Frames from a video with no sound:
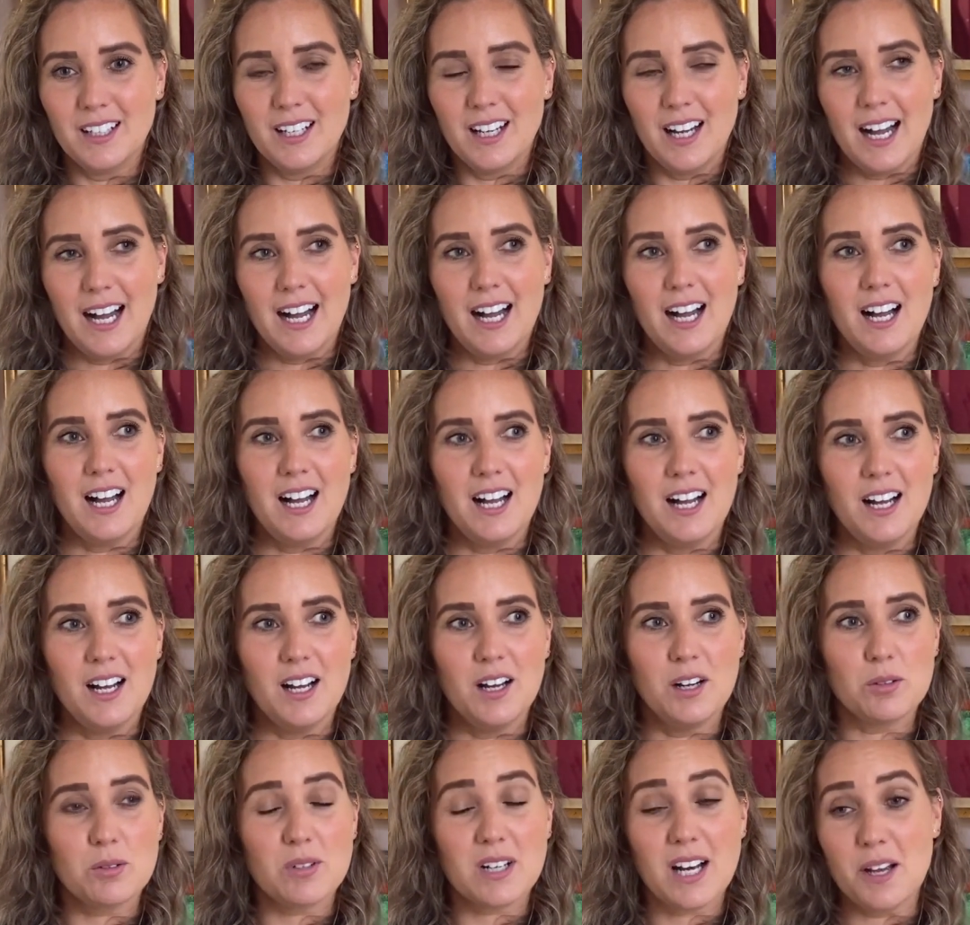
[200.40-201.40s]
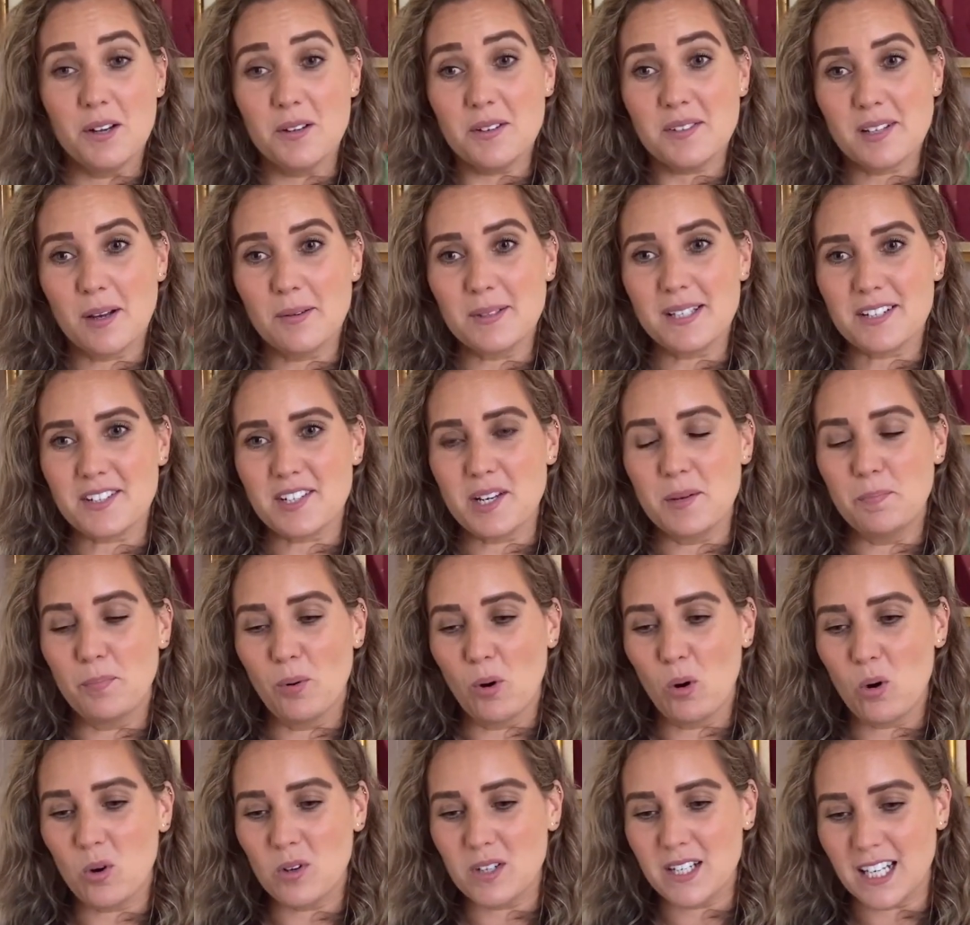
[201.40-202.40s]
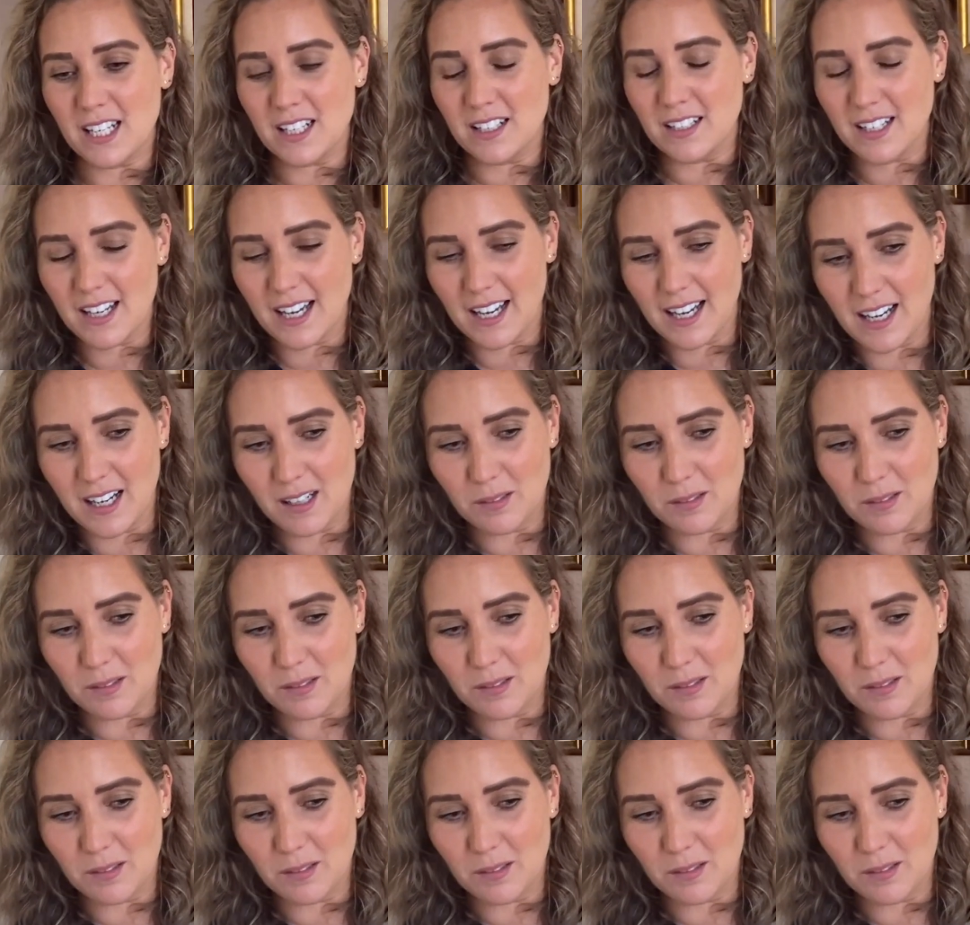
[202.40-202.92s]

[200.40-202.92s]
Close. I was actually born in